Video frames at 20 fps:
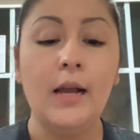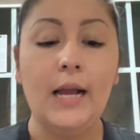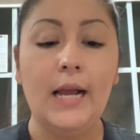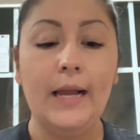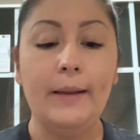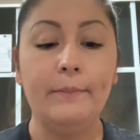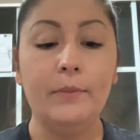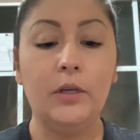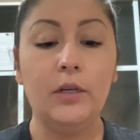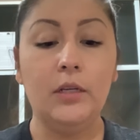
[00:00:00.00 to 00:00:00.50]

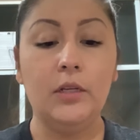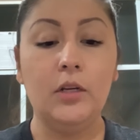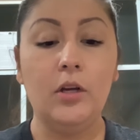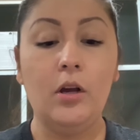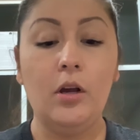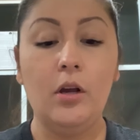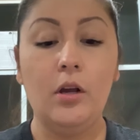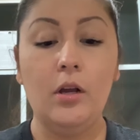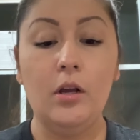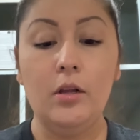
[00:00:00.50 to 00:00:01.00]
I'm
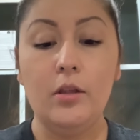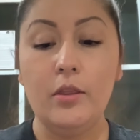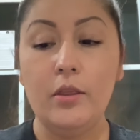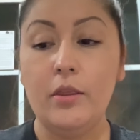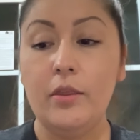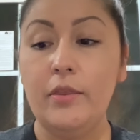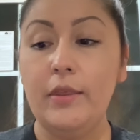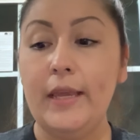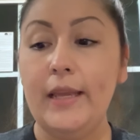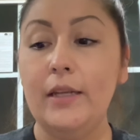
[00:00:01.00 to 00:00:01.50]
gonna
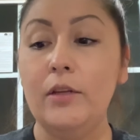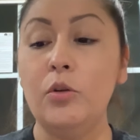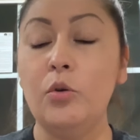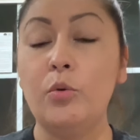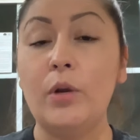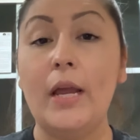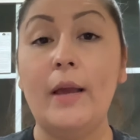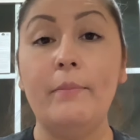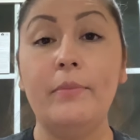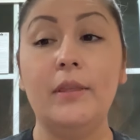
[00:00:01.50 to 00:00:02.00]
then
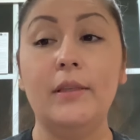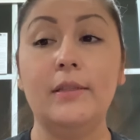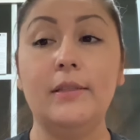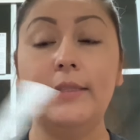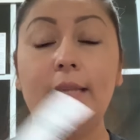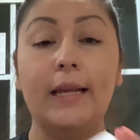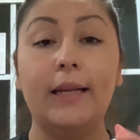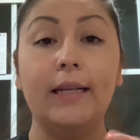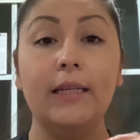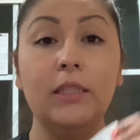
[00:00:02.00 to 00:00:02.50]
grab the
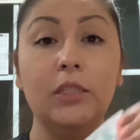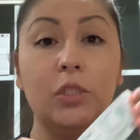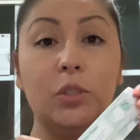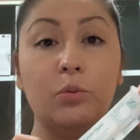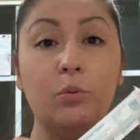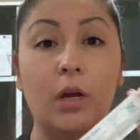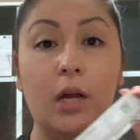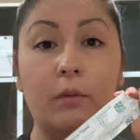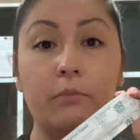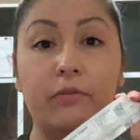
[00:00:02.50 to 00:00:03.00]
second
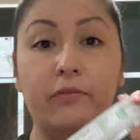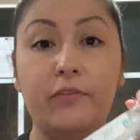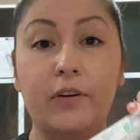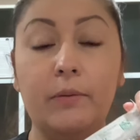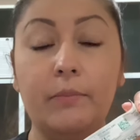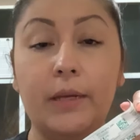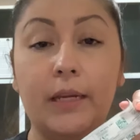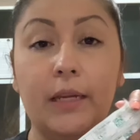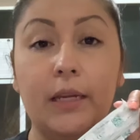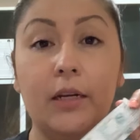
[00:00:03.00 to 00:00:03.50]
swab
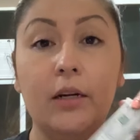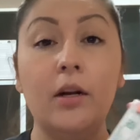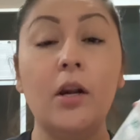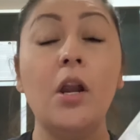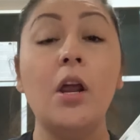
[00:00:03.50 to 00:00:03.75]
from here,